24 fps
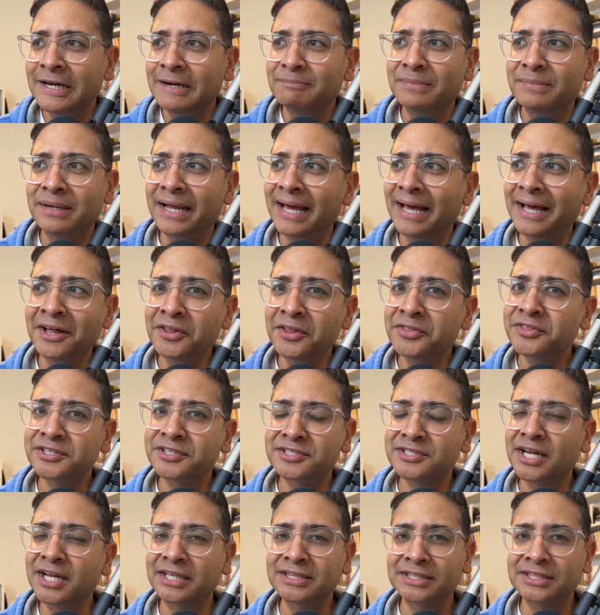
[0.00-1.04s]
health is
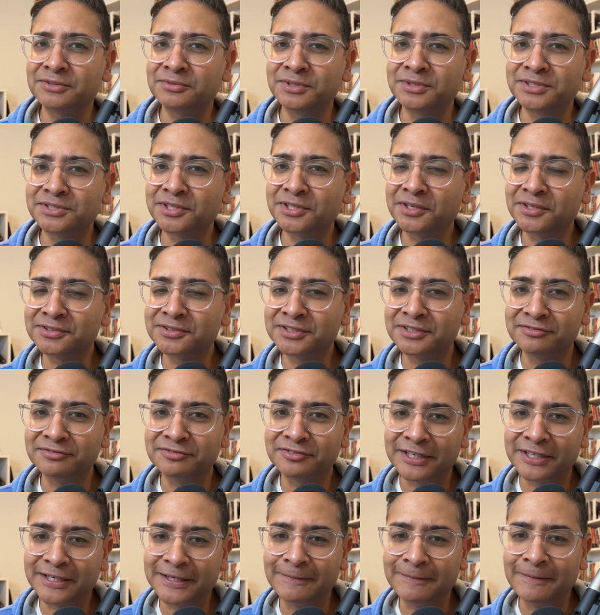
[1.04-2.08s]
not the result
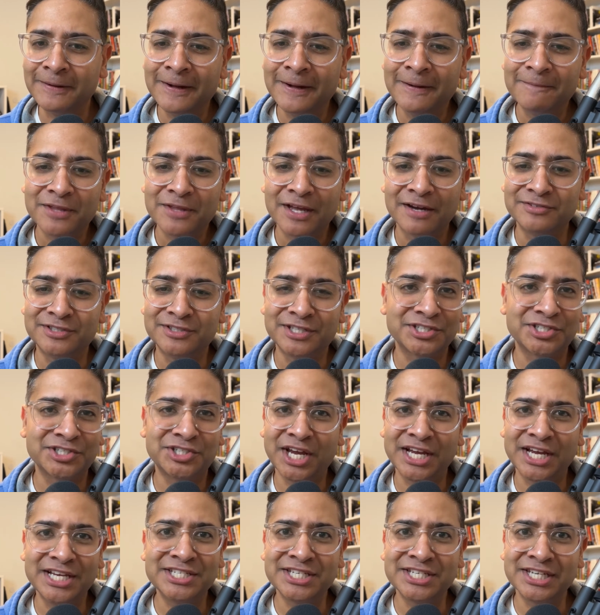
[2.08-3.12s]
of just
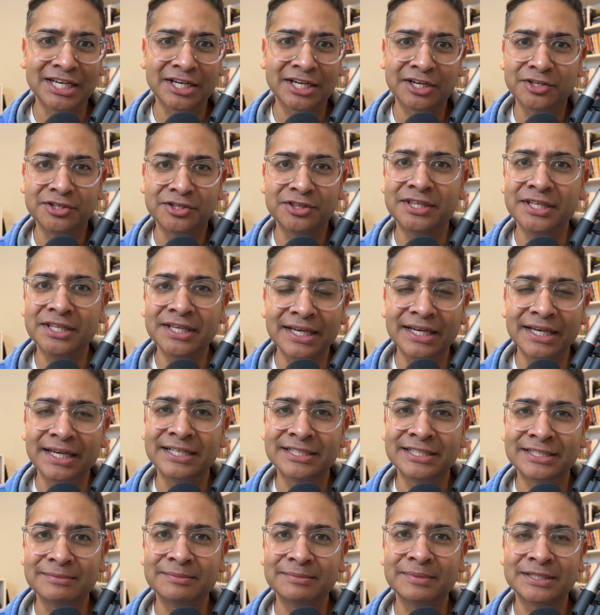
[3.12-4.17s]
chasing a good thing.
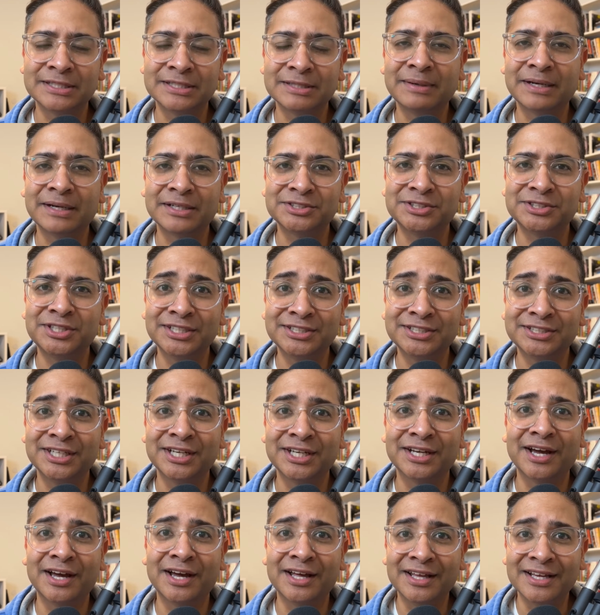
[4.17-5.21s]
It's about
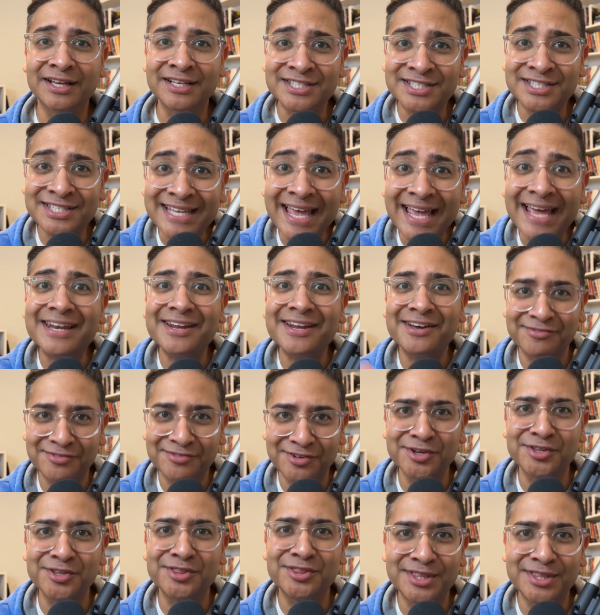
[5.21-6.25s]
chasing a set of
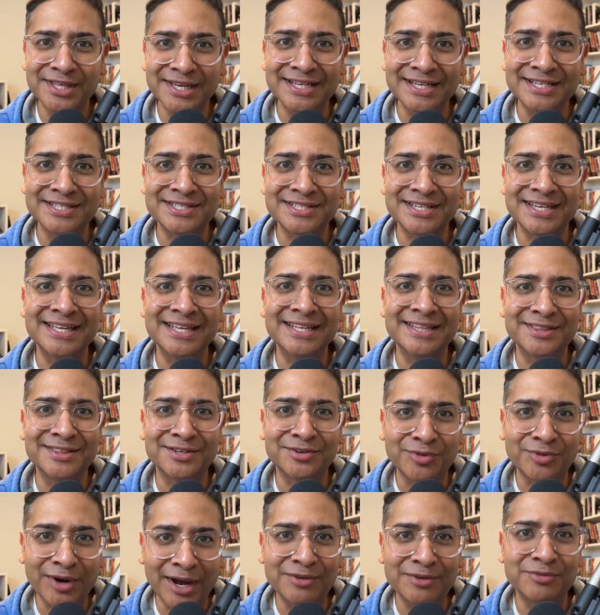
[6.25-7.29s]
good things in the
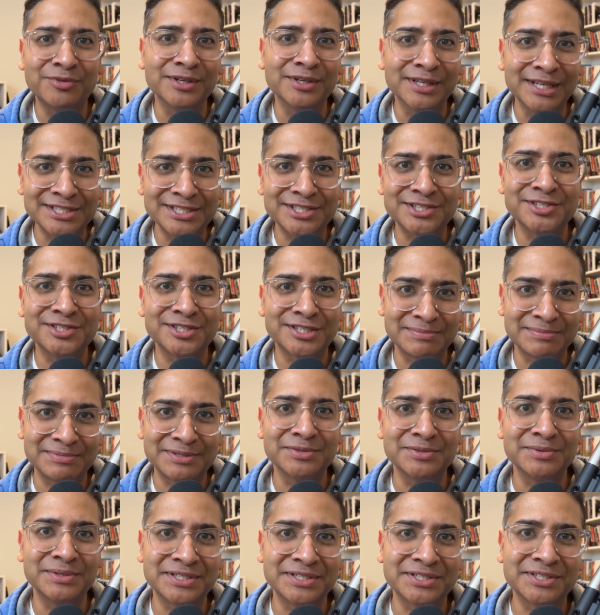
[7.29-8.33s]
right relationship to
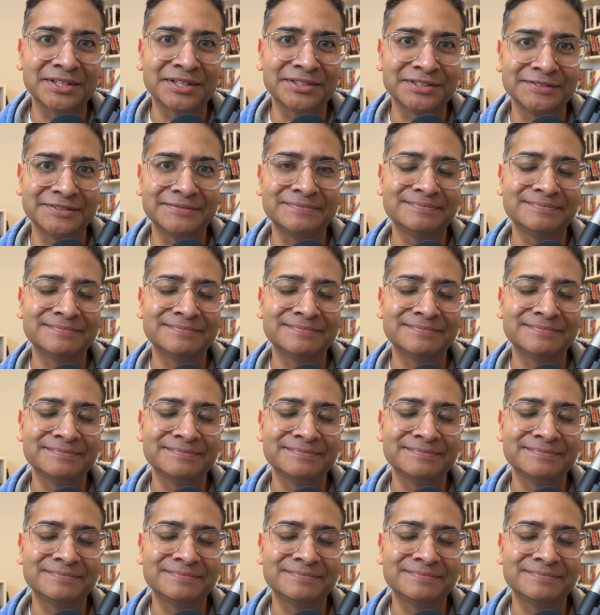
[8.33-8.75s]
each other.